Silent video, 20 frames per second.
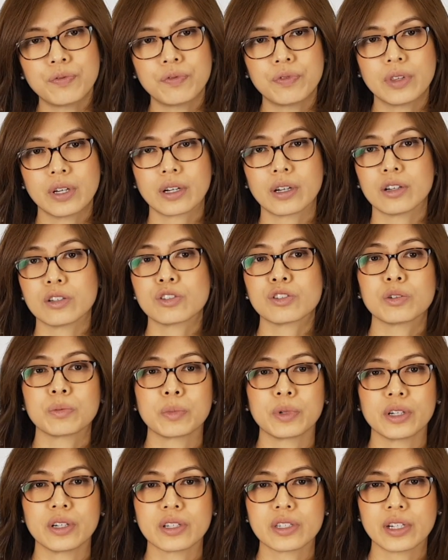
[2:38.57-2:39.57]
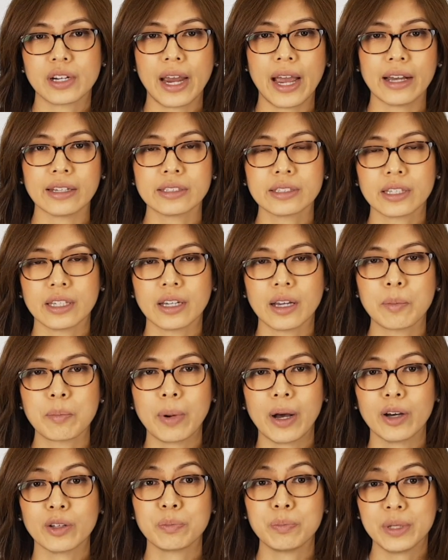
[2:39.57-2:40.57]
the customers are asking
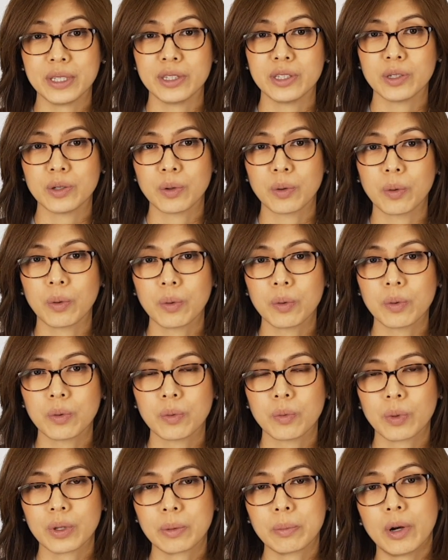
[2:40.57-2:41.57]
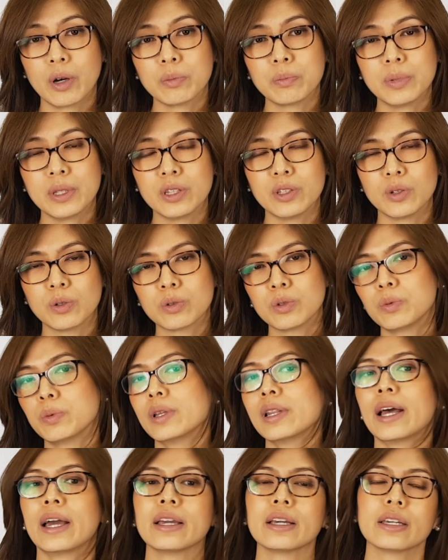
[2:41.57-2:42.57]
about BDO. What about BDO? Do
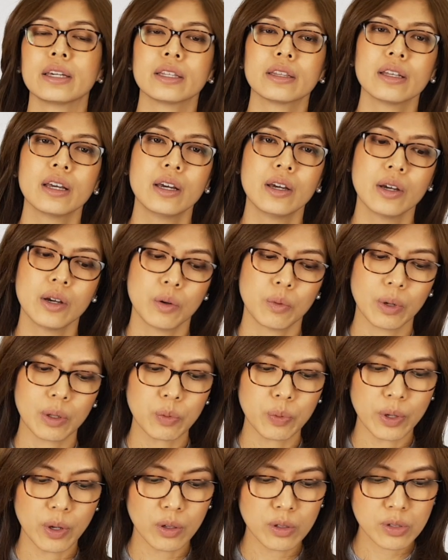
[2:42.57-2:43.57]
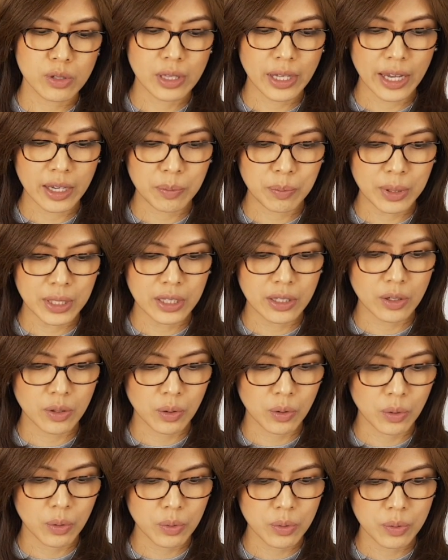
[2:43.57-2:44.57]
we like it? Well, we also like
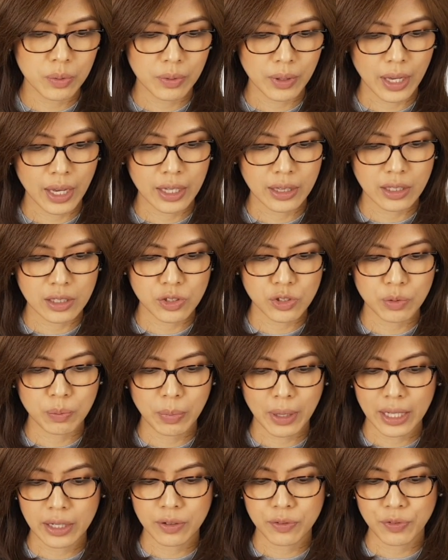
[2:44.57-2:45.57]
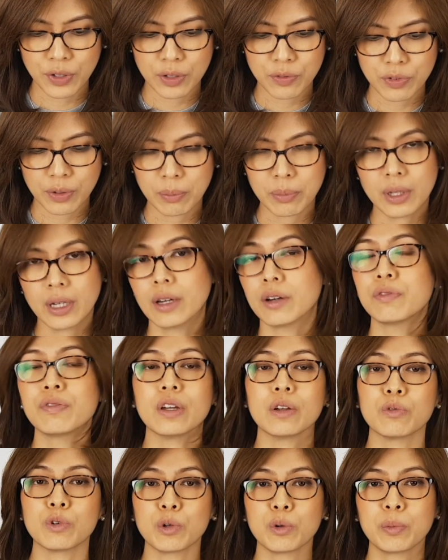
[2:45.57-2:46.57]
BDO, and it should benefit from the
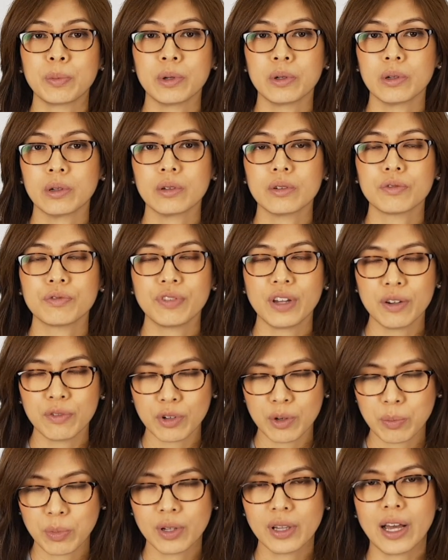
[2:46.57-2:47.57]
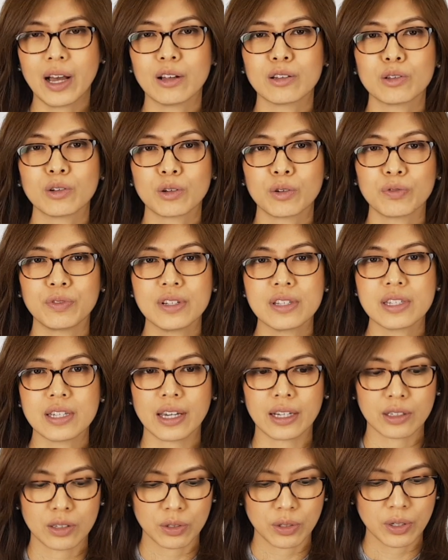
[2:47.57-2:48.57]
favorable outlook of the
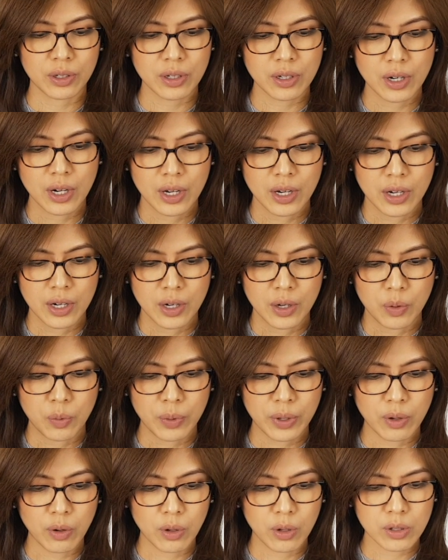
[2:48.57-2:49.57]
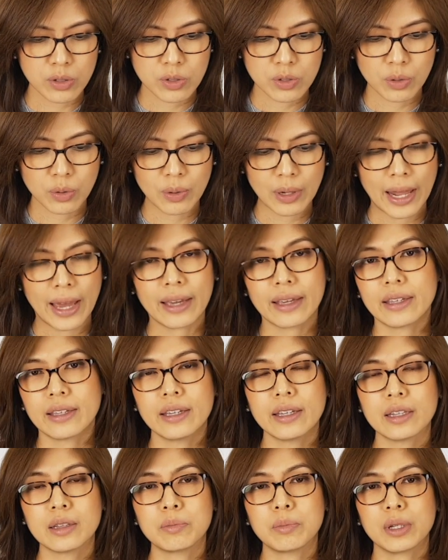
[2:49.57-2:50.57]
sector. We also like
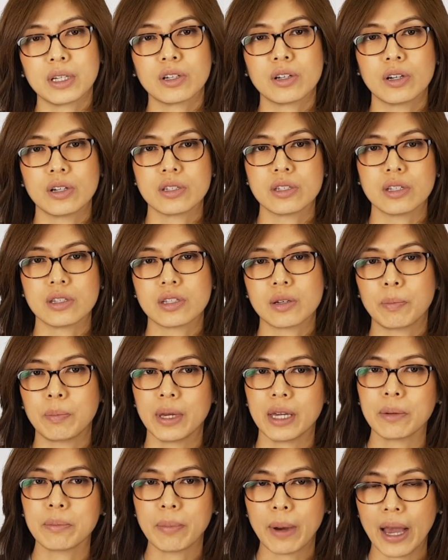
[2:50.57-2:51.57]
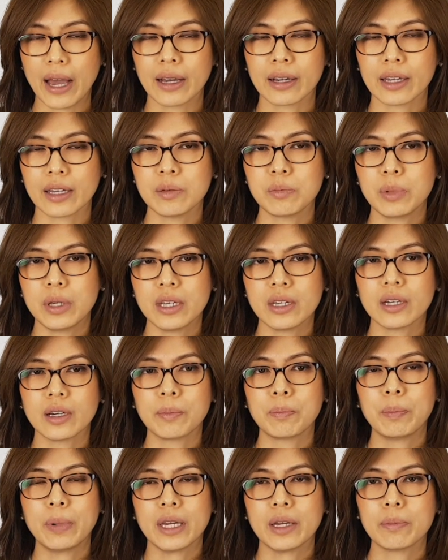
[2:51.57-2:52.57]
it because it's a big bank, and being a
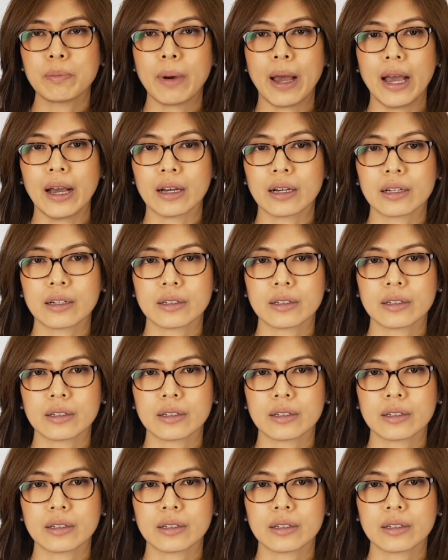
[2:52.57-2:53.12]
big bank,